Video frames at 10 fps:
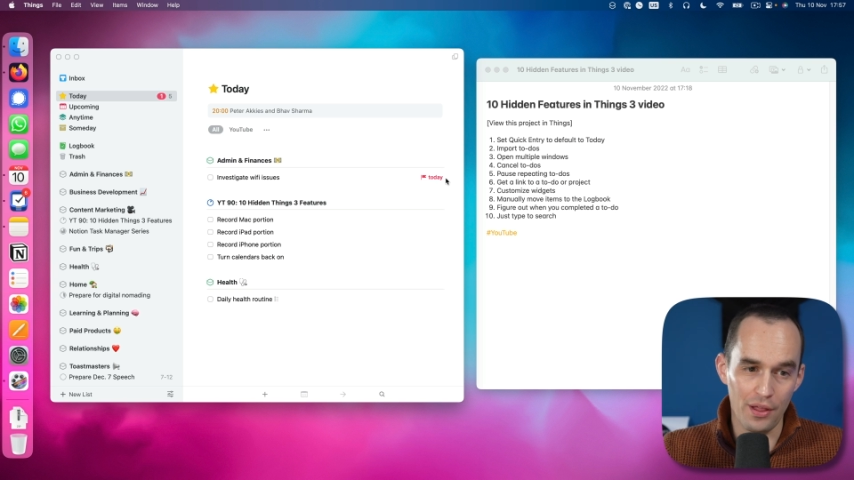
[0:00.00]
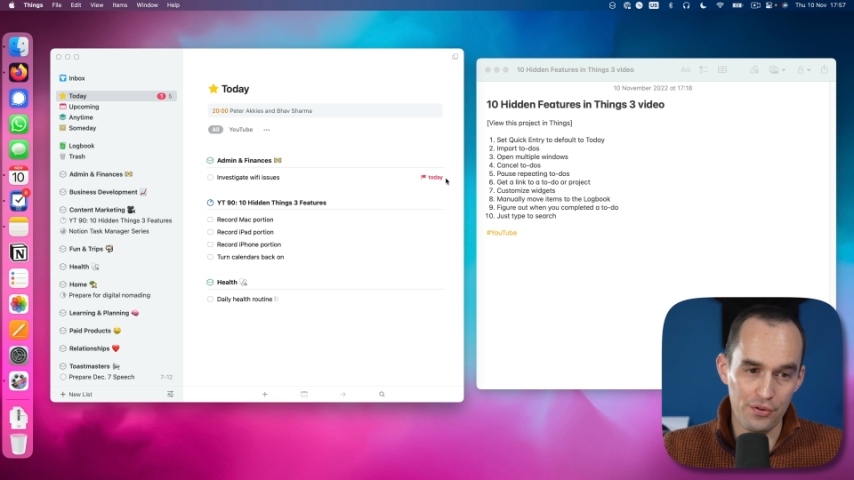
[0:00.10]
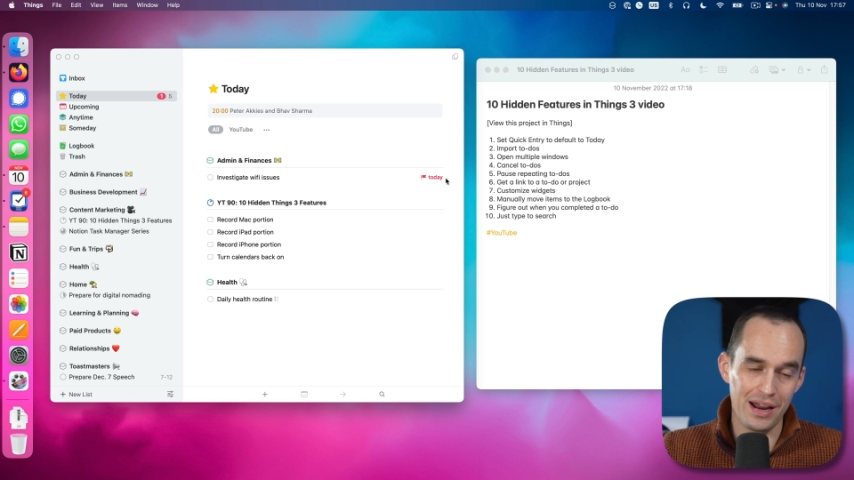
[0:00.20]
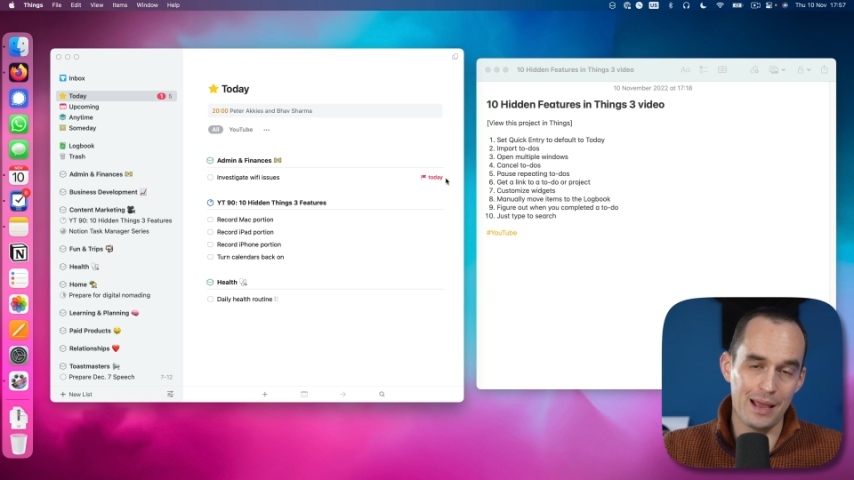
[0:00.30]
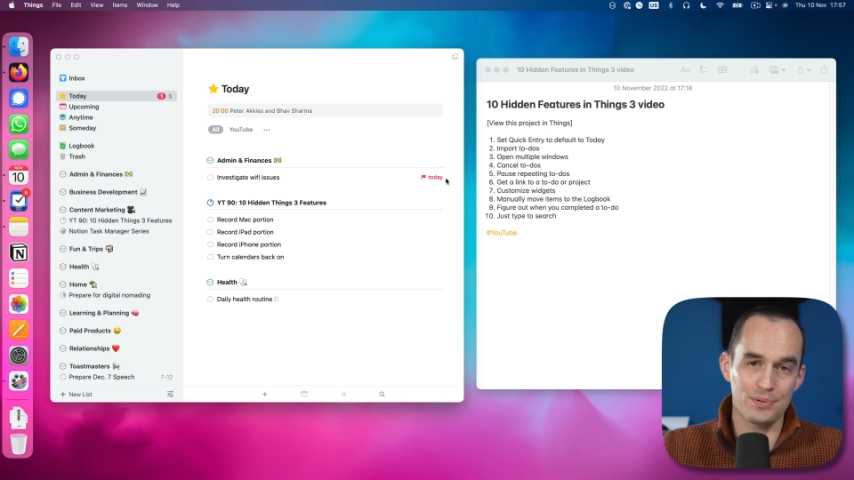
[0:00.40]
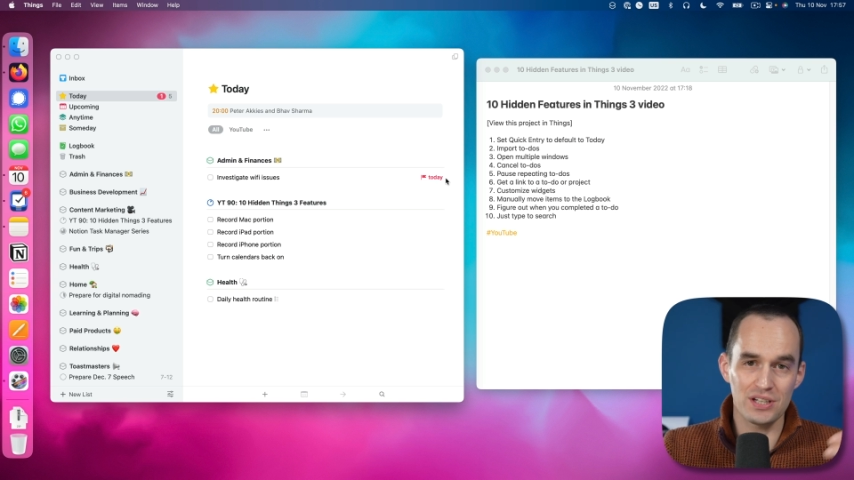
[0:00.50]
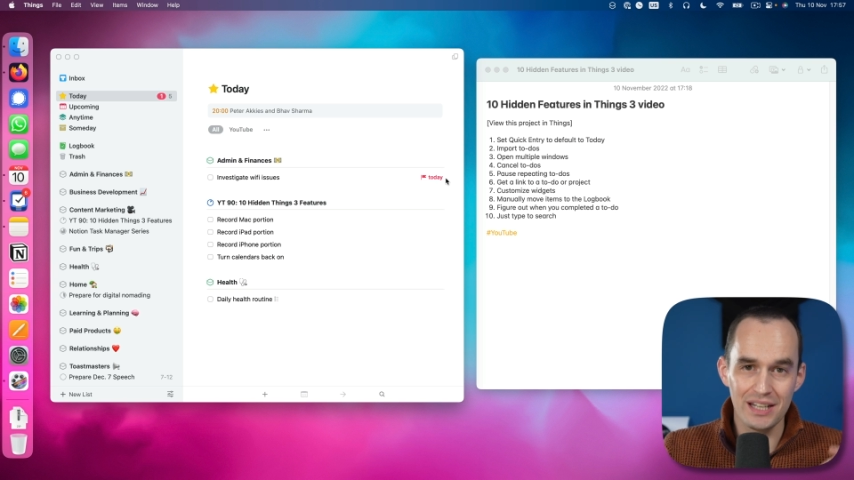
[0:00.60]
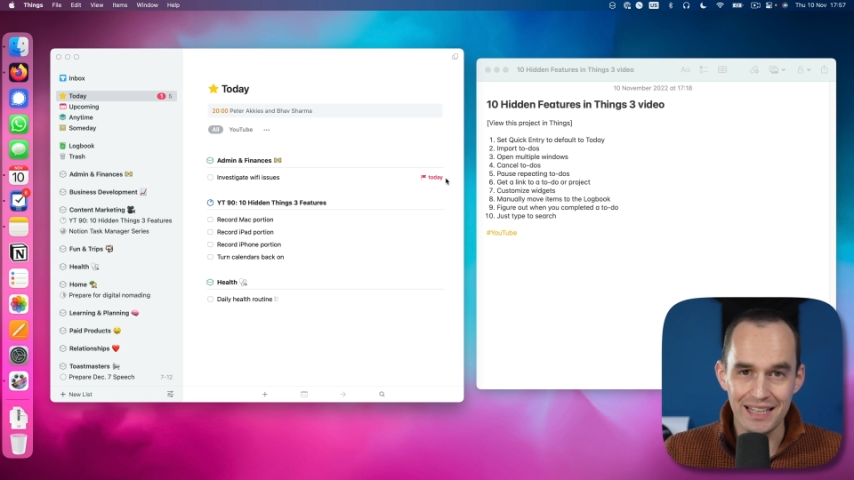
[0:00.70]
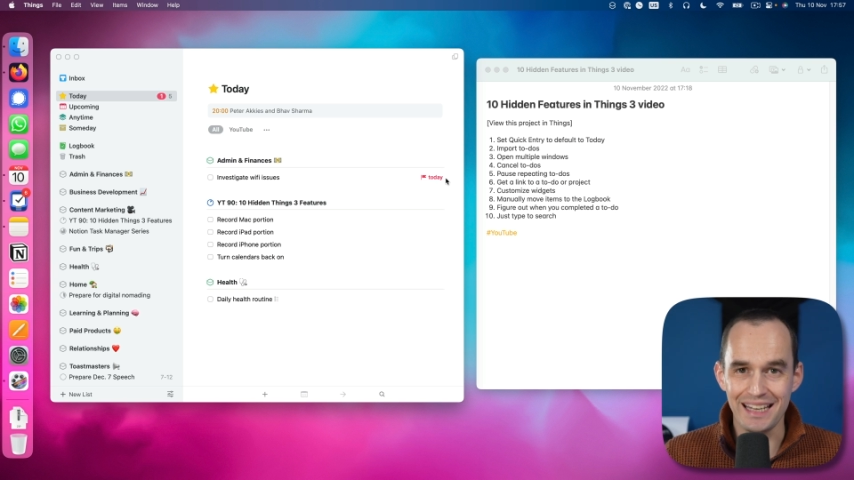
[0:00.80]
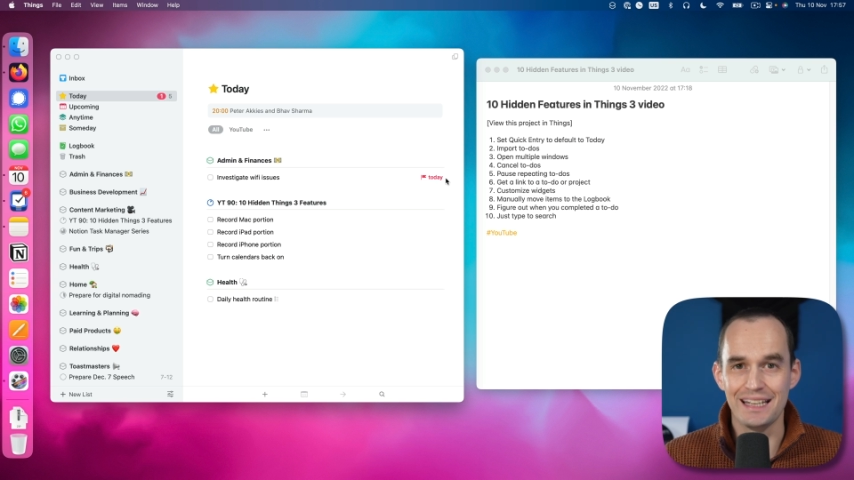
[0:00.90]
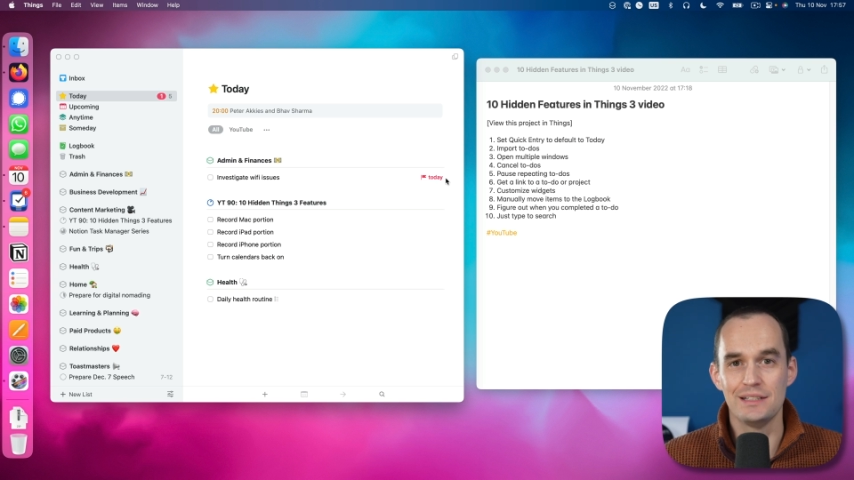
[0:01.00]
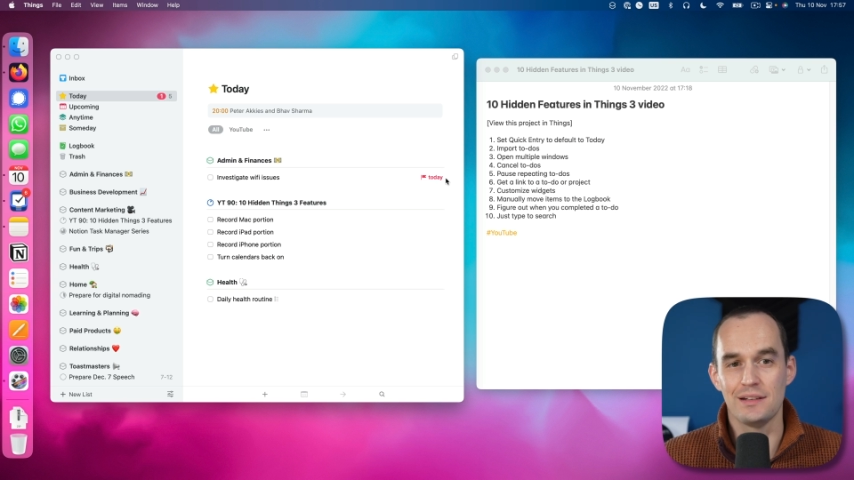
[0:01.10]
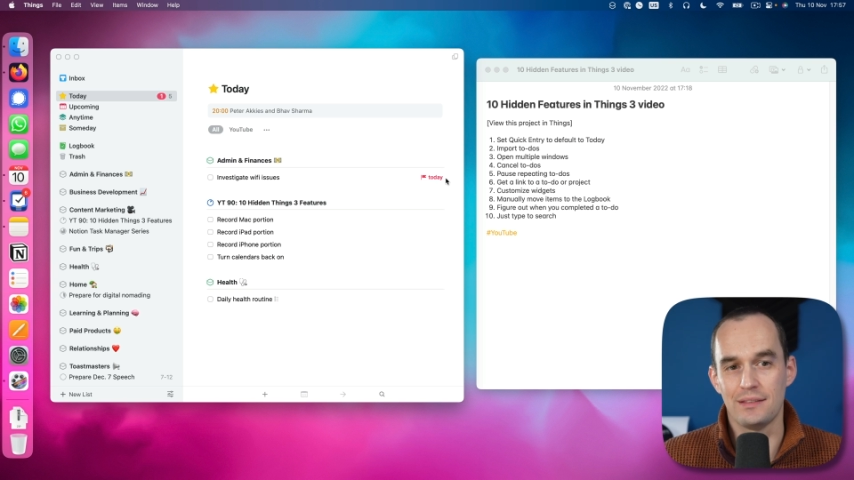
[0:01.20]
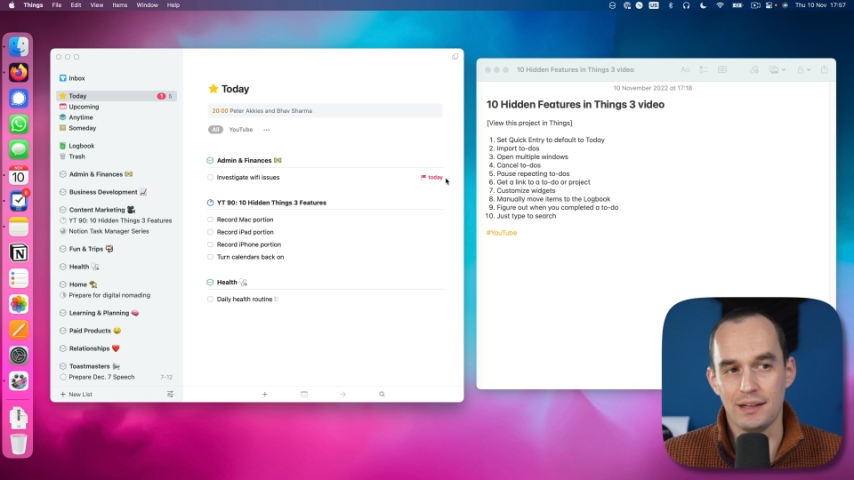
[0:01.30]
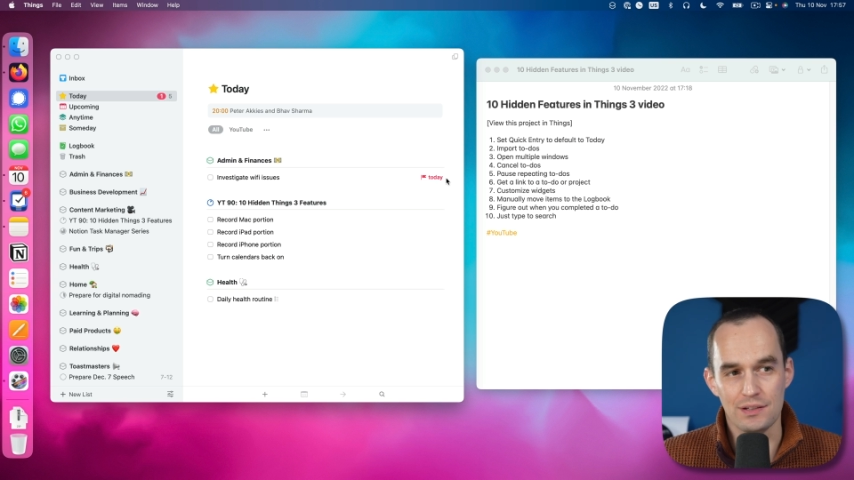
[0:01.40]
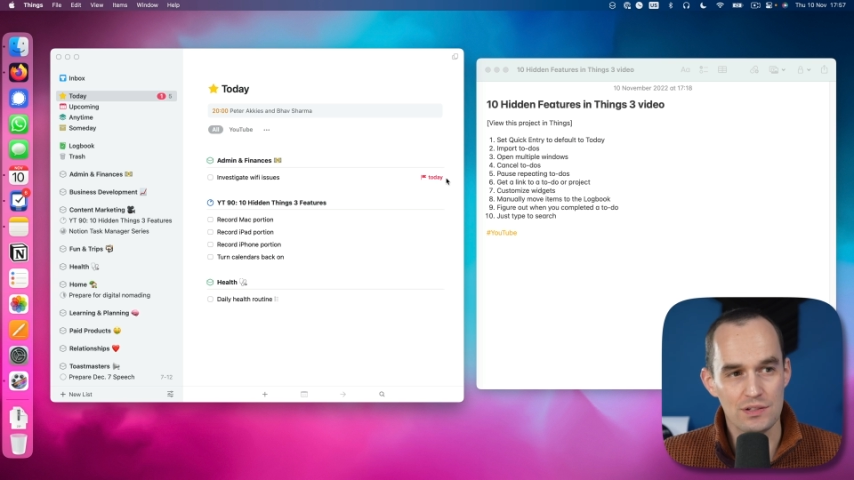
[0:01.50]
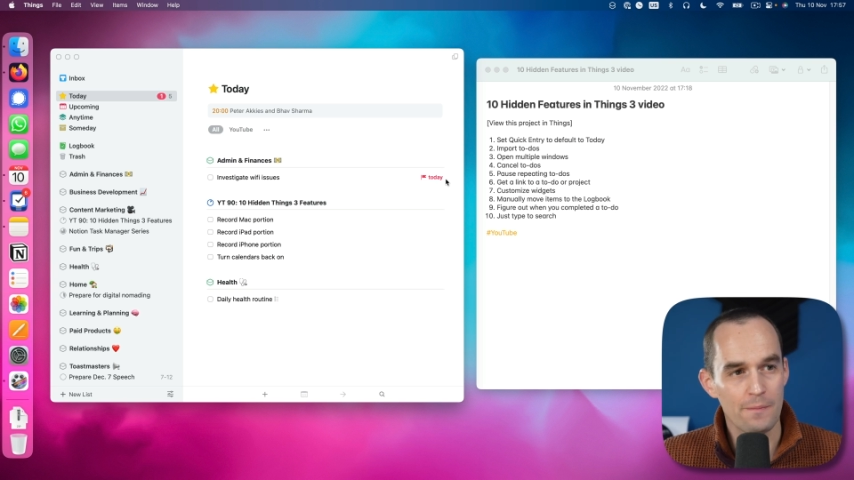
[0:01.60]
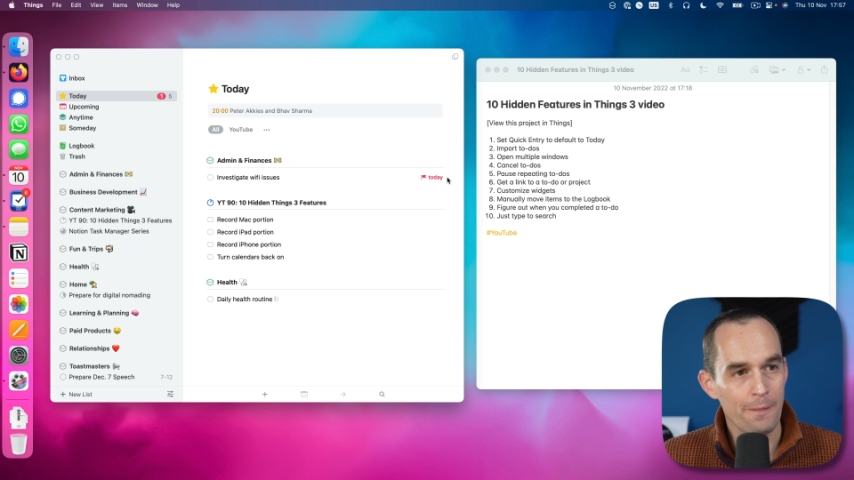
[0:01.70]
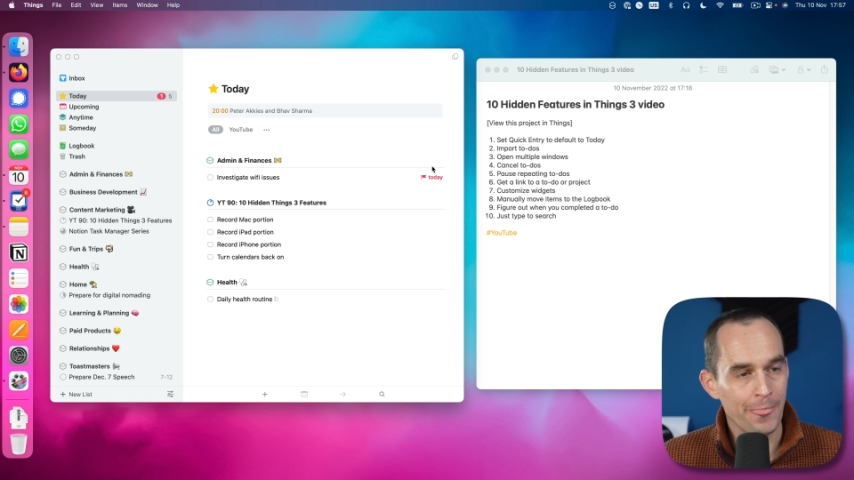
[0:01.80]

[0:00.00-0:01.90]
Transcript: other apps into things.